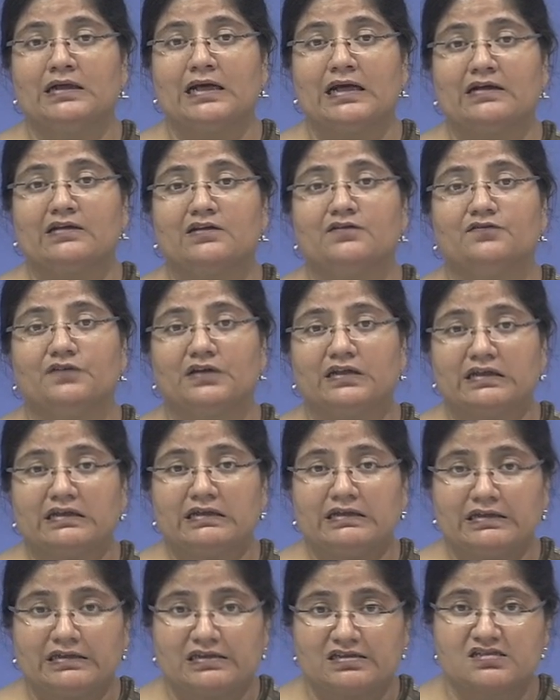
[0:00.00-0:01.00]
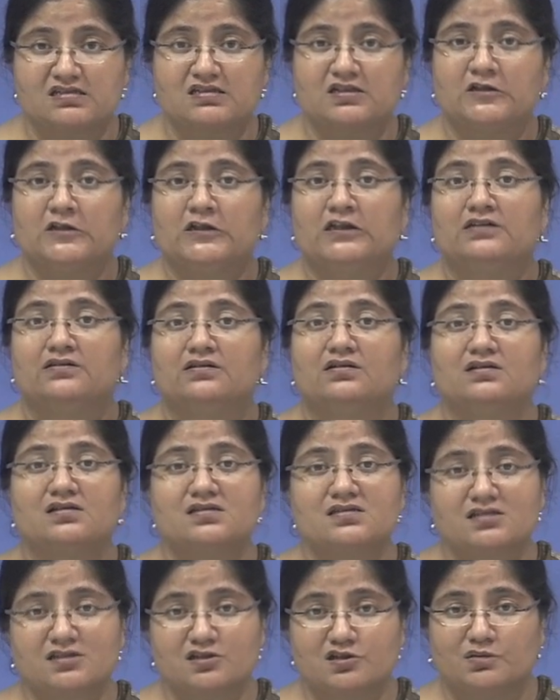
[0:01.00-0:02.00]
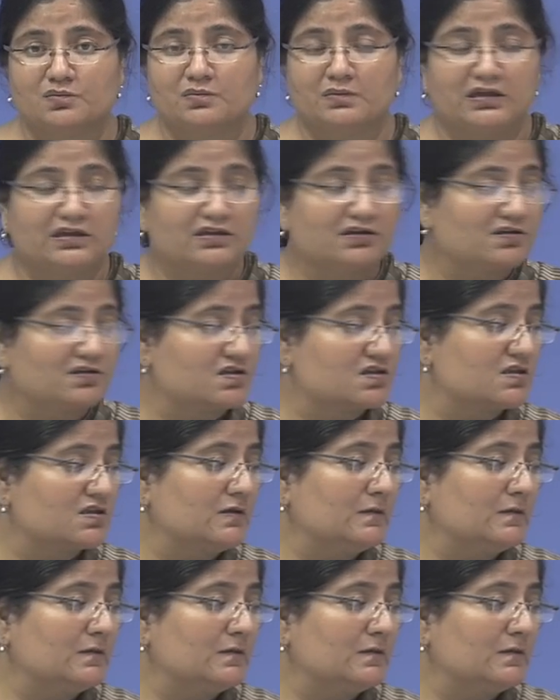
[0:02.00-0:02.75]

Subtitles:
at the very least, the decision makers.